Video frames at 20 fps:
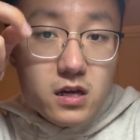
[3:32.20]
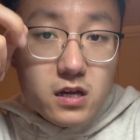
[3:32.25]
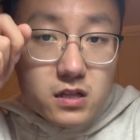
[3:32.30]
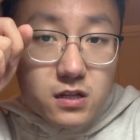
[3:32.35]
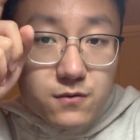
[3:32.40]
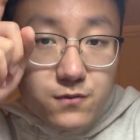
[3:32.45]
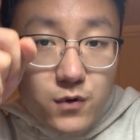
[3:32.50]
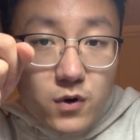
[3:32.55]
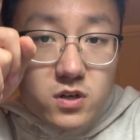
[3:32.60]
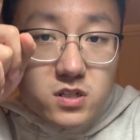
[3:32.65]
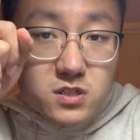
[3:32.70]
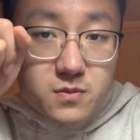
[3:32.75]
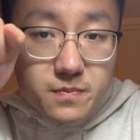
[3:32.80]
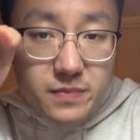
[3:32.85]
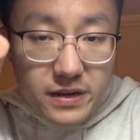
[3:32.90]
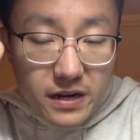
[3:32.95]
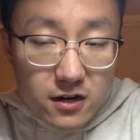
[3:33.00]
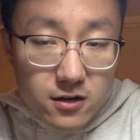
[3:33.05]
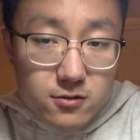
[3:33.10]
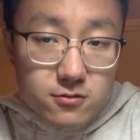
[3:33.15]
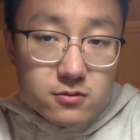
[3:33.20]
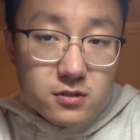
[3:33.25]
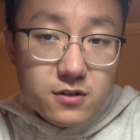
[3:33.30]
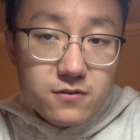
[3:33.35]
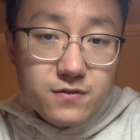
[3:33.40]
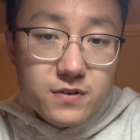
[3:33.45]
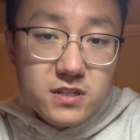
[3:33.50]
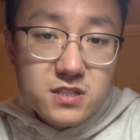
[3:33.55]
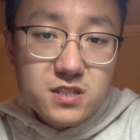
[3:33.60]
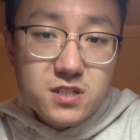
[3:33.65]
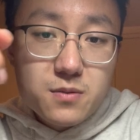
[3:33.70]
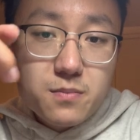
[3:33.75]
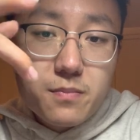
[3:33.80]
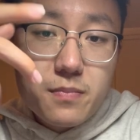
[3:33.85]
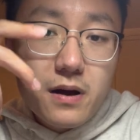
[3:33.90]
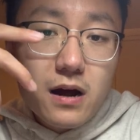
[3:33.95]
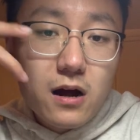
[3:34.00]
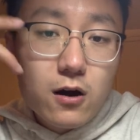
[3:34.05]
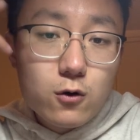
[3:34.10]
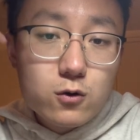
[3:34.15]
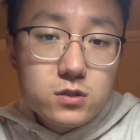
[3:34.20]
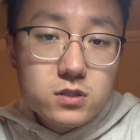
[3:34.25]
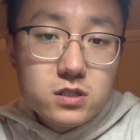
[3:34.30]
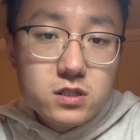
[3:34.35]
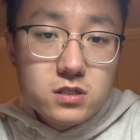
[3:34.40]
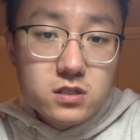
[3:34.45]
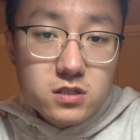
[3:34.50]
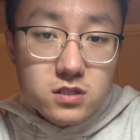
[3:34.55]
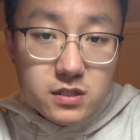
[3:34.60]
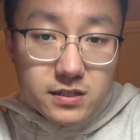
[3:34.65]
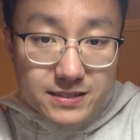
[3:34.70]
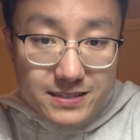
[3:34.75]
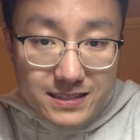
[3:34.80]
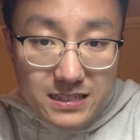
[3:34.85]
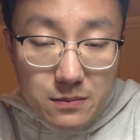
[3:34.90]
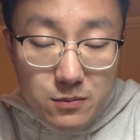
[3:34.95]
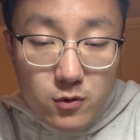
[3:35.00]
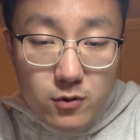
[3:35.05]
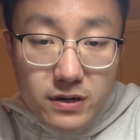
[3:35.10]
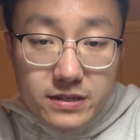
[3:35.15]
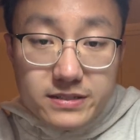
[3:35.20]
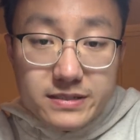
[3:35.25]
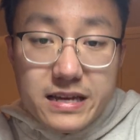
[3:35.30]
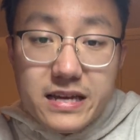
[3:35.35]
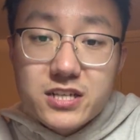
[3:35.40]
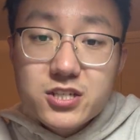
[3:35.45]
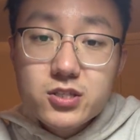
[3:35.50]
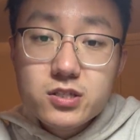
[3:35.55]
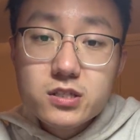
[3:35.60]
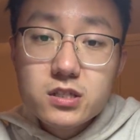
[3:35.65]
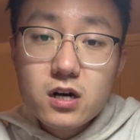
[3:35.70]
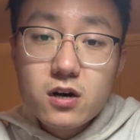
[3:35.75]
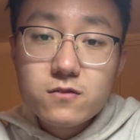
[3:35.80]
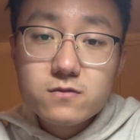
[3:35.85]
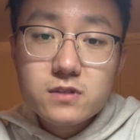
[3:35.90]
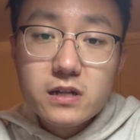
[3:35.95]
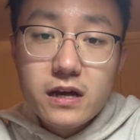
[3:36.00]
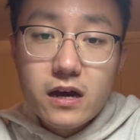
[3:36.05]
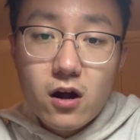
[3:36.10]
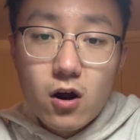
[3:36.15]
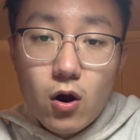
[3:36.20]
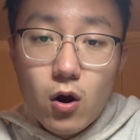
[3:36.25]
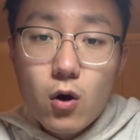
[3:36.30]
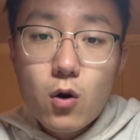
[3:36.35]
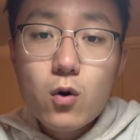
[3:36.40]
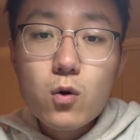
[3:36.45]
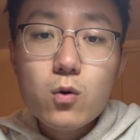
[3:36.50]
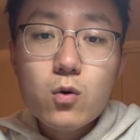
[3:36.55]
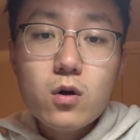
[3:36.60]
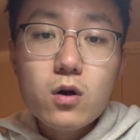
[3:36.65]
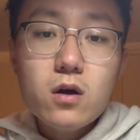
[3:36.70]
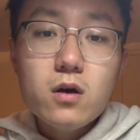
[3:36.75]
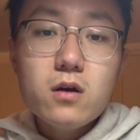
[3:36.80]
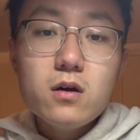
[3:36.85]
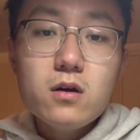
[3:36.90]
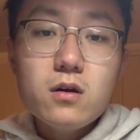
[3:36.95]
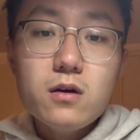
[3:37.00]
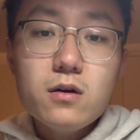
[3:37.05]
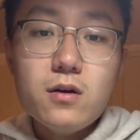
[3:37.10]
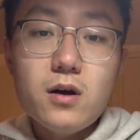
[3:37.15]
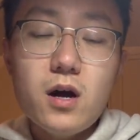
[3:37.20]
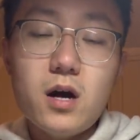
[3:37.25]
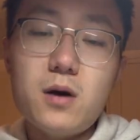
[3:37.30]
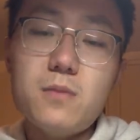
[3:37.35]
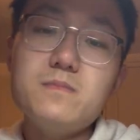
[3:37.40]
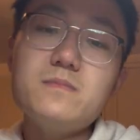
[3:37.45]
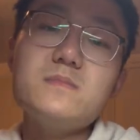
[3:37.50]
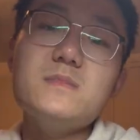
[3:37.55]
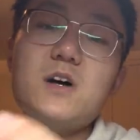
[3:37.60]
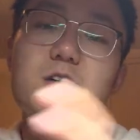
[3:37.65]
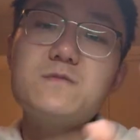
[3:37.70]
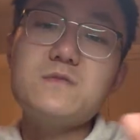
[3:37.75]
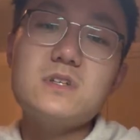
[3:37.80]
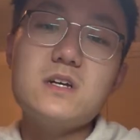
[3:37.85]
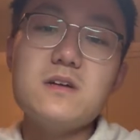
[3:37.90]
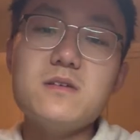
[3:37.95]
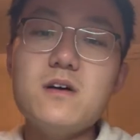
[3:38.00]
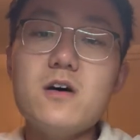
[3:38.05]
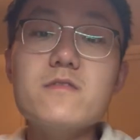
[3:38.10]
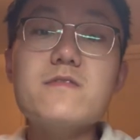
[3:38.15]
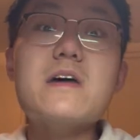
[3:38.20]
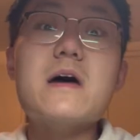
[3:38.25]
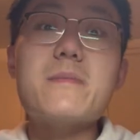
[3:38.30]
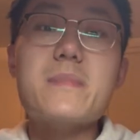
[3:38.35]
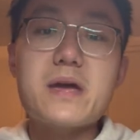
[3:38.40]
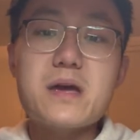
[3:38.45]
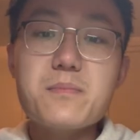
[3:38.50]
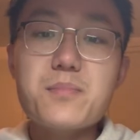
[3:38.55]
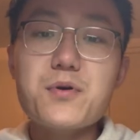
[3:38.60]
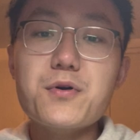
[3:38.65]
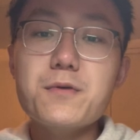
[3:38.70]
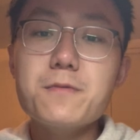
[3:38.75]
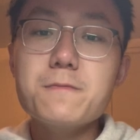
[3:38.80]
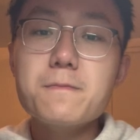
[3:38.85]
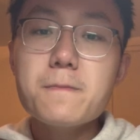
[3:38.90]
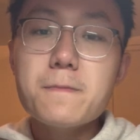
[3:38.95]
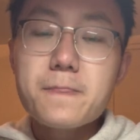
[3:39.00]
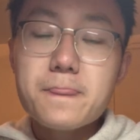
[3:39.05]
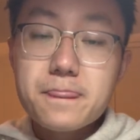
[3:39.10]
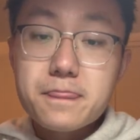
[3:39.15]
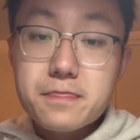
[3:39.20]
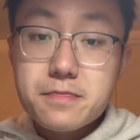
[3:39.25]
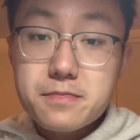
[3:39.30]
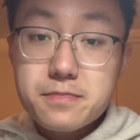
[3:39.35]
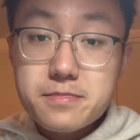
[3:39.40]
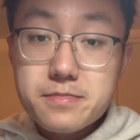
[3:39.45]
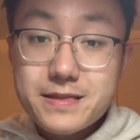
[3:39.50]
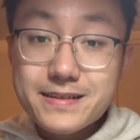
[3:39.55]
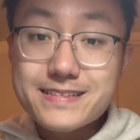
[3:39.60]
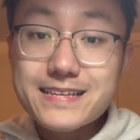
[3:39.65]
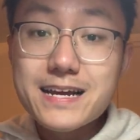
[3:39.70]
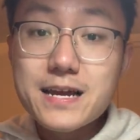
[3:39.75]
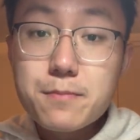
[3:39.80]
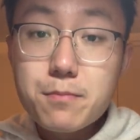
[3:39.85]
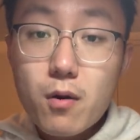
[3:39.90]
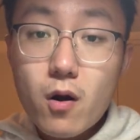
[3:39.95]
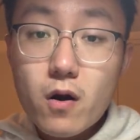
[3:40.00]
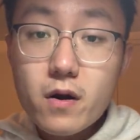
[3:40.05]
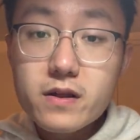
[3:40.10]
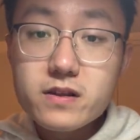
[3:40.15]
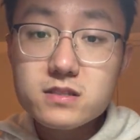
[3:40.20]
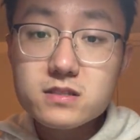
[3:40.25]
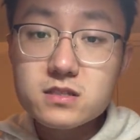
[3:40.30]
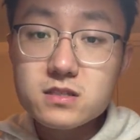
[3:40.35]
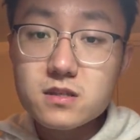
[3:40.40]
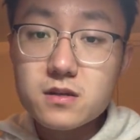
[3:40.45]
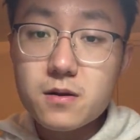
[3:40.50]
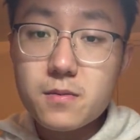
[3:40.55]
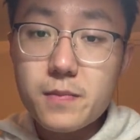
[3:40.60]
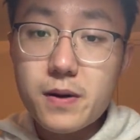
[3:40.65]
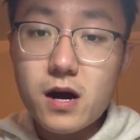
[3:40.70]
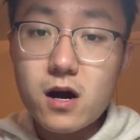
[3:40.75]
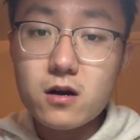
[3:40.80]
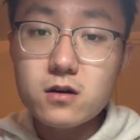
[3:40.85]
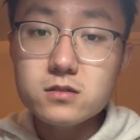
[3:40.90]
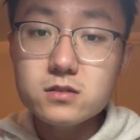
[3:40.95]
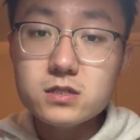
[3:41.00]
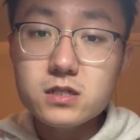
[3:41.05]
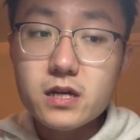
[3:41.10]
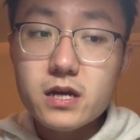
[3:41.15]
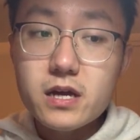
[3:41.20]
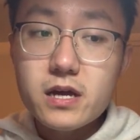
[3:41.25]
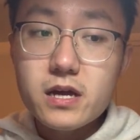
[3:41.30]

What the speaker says: The first paragraph is about the summarization of the whole of that paper. The second part is about